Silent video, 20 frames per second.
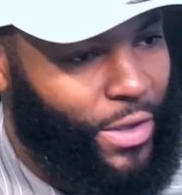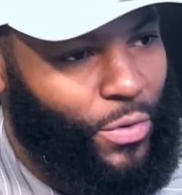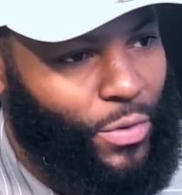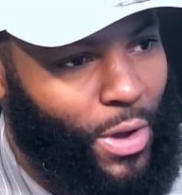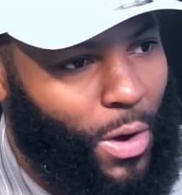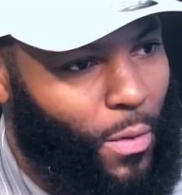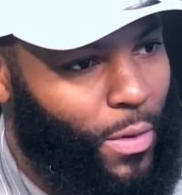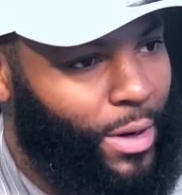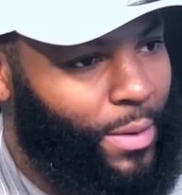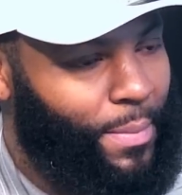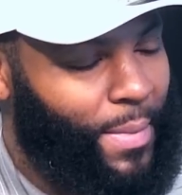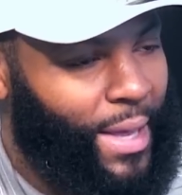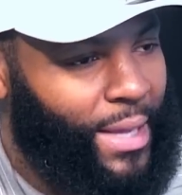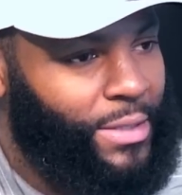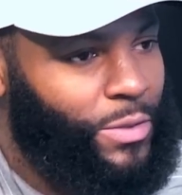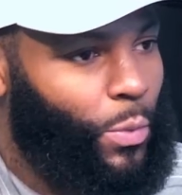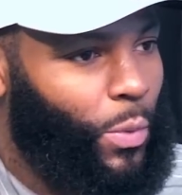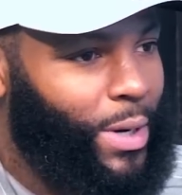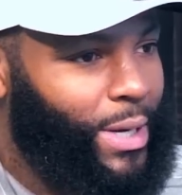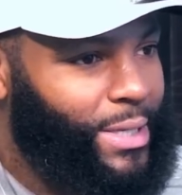you know what it
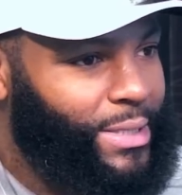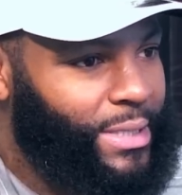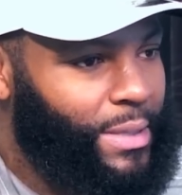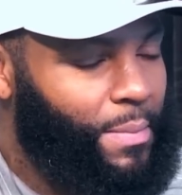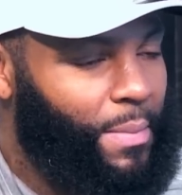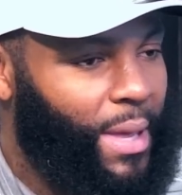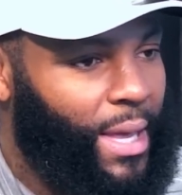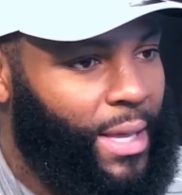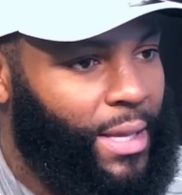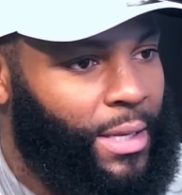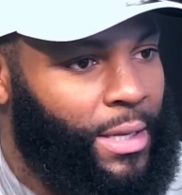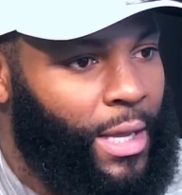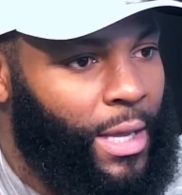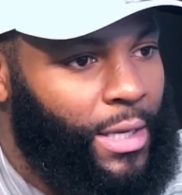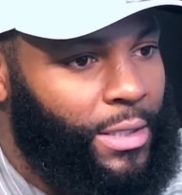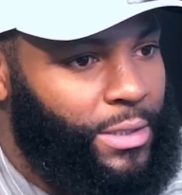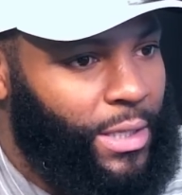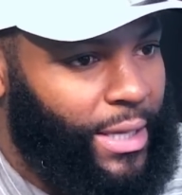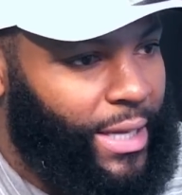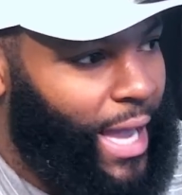means. What does it mean
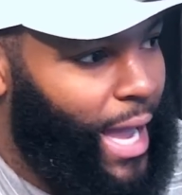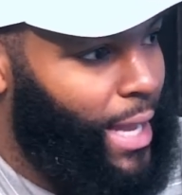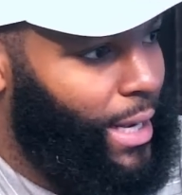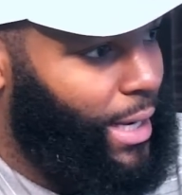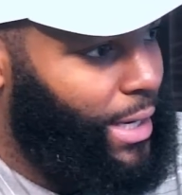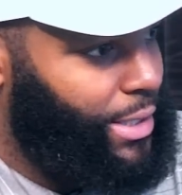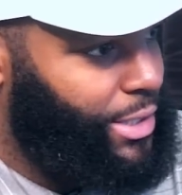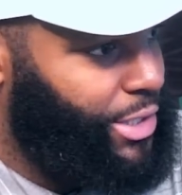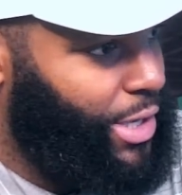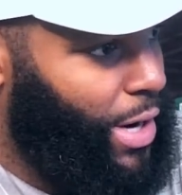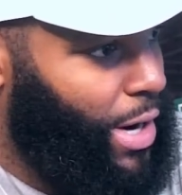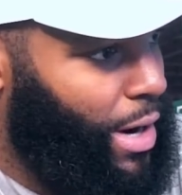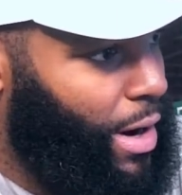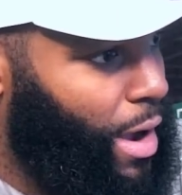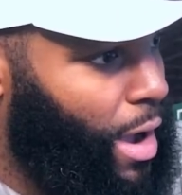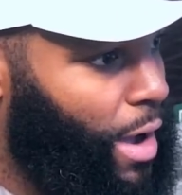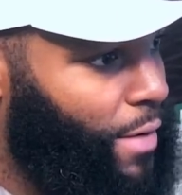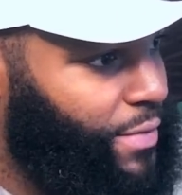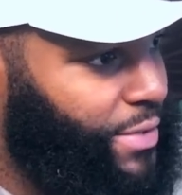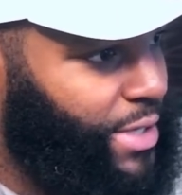to a guy like Jared
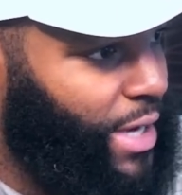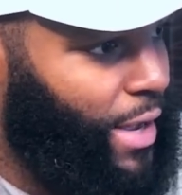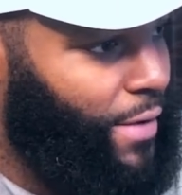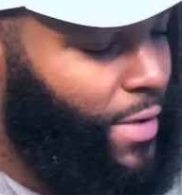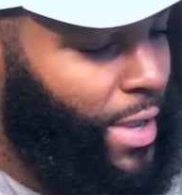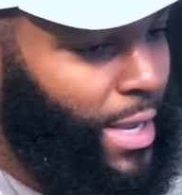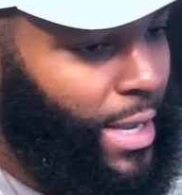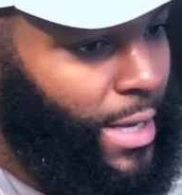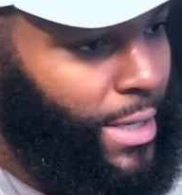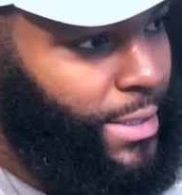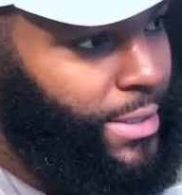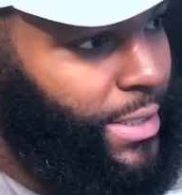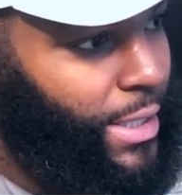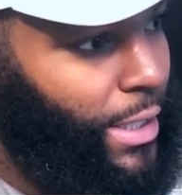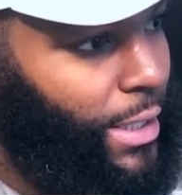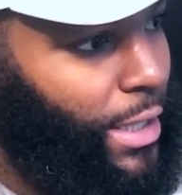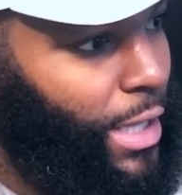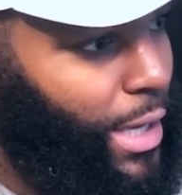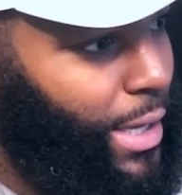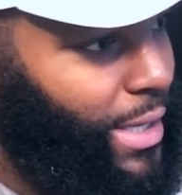Goff, Jeff, to
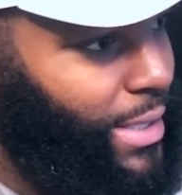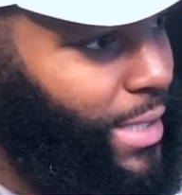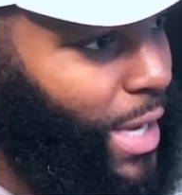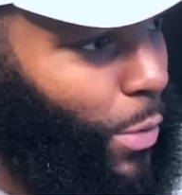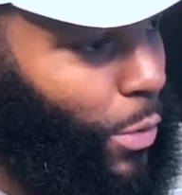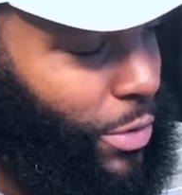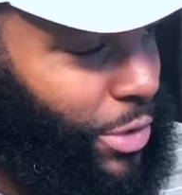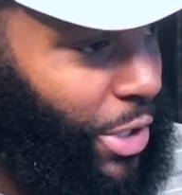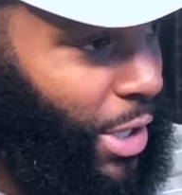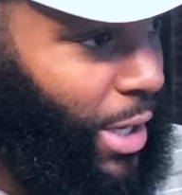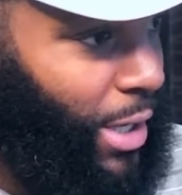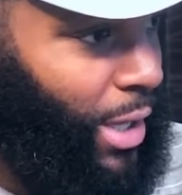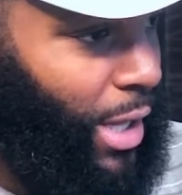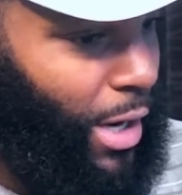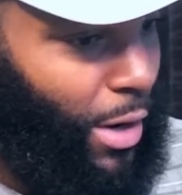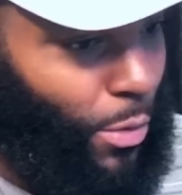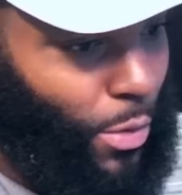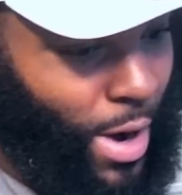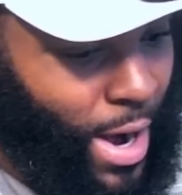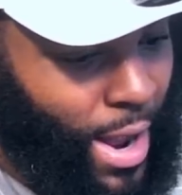look in there, took a
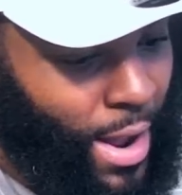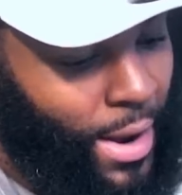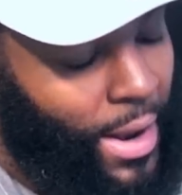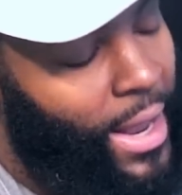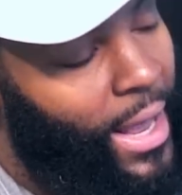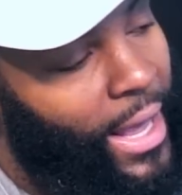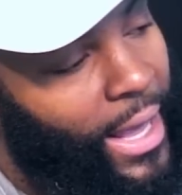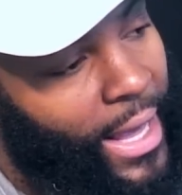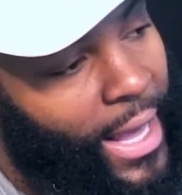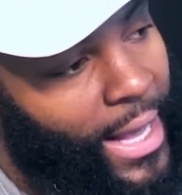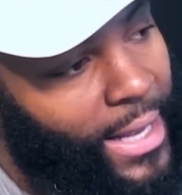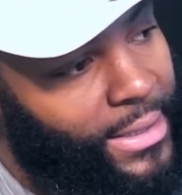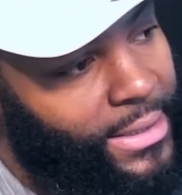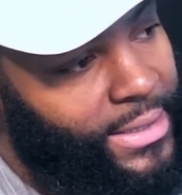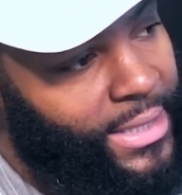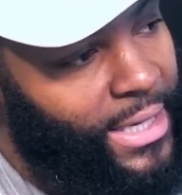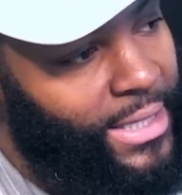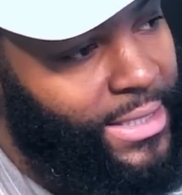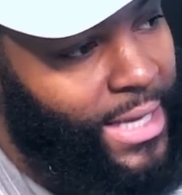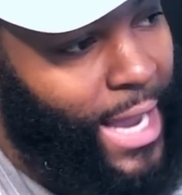look around? He has
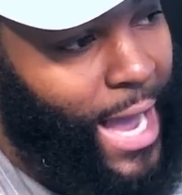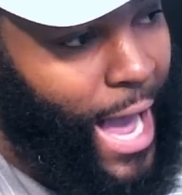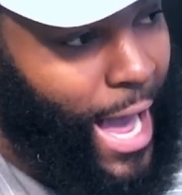TJ